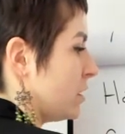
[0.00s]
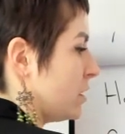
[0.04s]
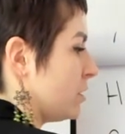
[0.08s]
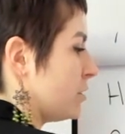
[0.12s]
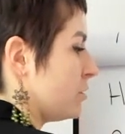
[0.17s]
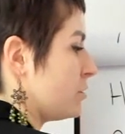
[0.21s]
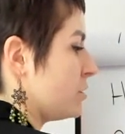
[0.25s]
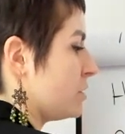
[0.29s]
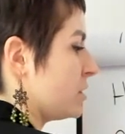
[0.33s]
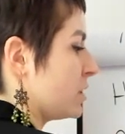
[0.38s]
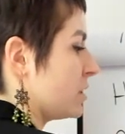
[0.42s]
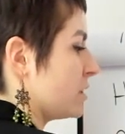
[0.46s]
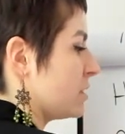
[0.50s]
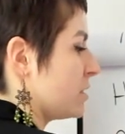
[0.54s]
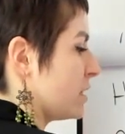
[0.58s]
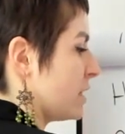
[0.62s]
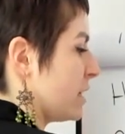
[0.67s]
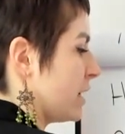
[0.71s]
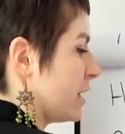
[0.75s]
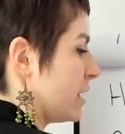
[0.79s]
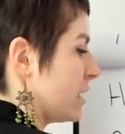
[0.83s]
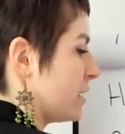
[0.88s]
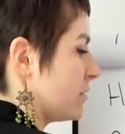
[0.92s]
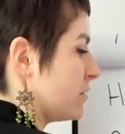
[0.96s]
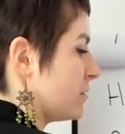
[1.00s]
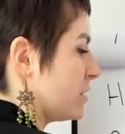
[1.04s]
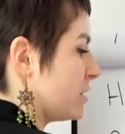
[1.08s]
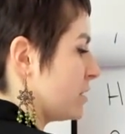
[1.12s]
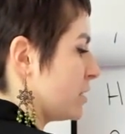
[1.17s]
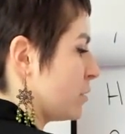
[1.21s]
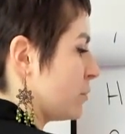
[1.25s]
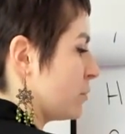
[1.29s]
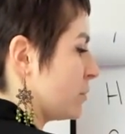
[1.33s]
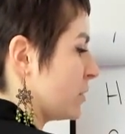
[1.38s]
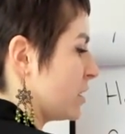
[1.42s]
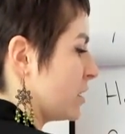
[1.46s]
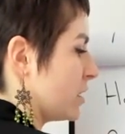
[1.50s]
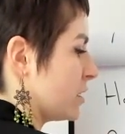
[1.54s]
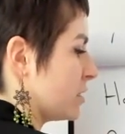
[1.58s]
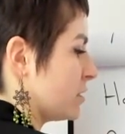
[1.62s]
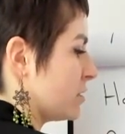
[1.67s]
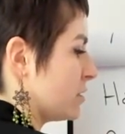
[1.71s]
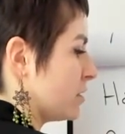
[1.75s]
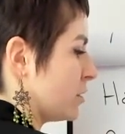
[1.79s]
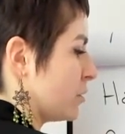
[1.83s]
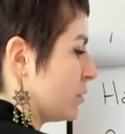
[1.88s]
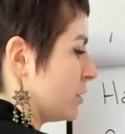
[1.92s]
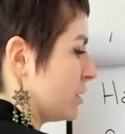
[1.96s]
you start to have some
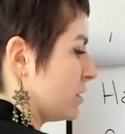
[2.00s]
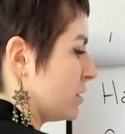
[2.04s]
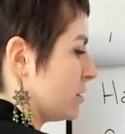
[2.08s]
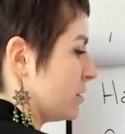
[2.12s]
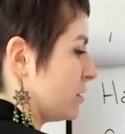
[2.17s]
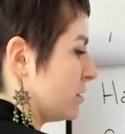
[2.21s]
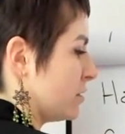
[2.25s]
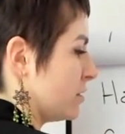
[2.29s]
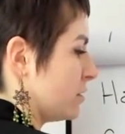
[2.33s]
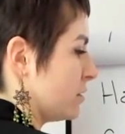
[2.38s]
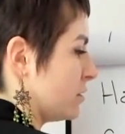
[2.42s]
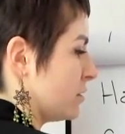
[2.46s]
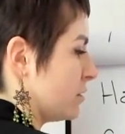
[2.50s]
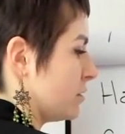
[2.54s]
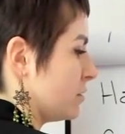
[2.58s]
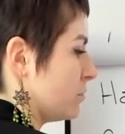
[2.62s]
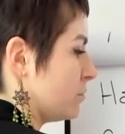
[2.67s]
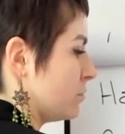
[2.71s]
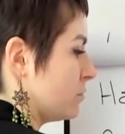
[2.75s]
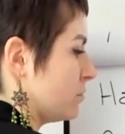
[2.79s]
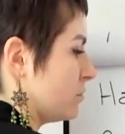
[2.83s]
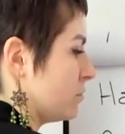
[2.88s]
consequences.